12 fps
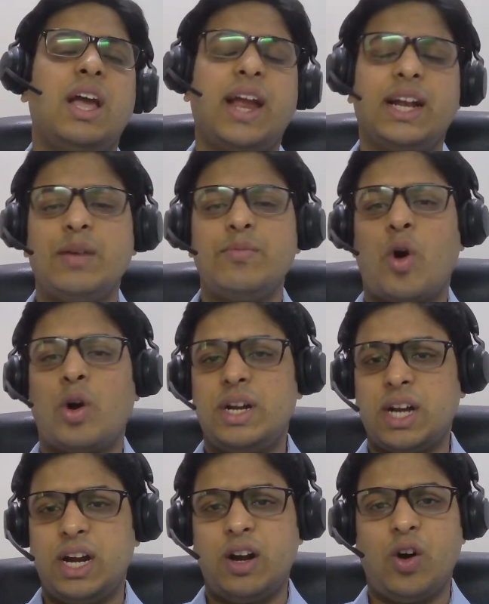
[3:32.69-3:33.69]
get them
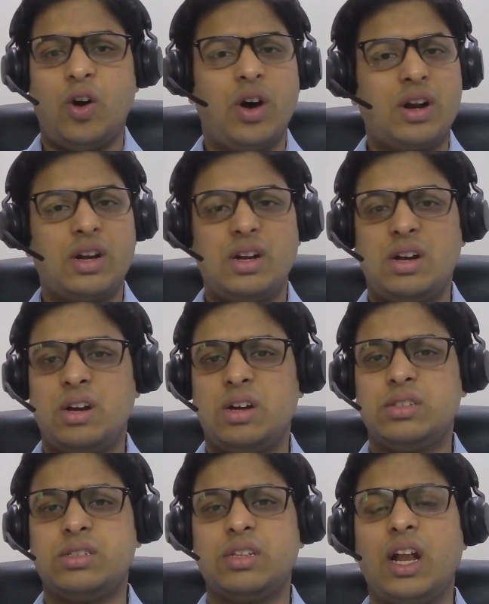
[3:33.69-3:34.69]
audited, or
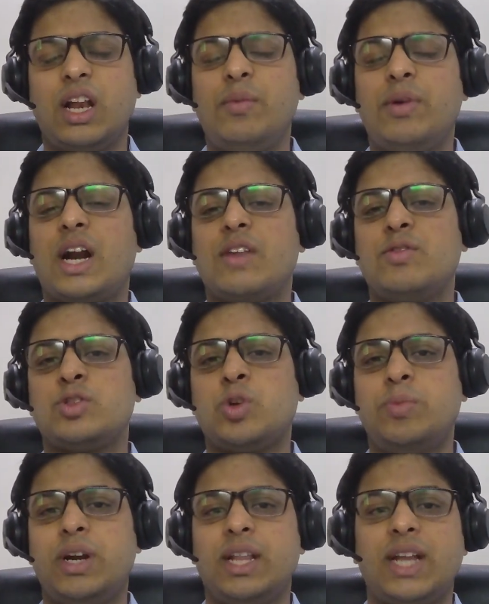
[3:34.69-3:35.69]
the limited review
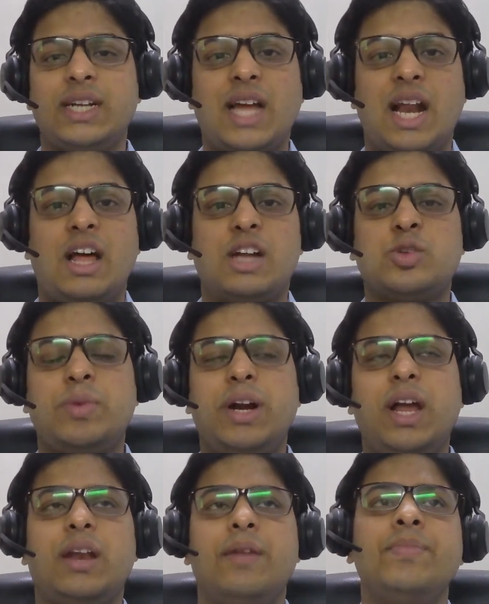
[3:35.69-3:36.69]
should be done, that is LR should be
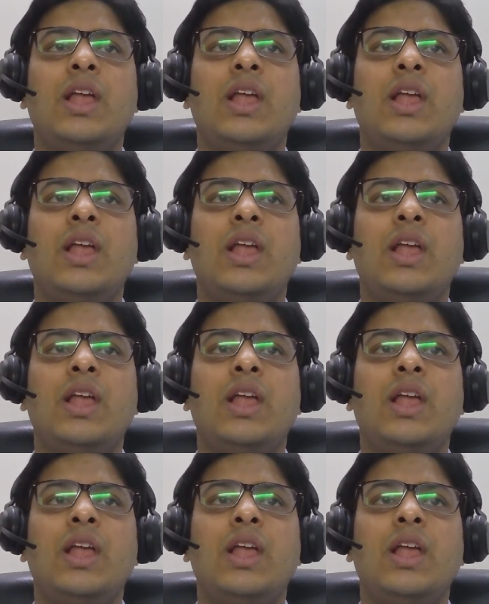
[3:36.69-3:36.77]
done,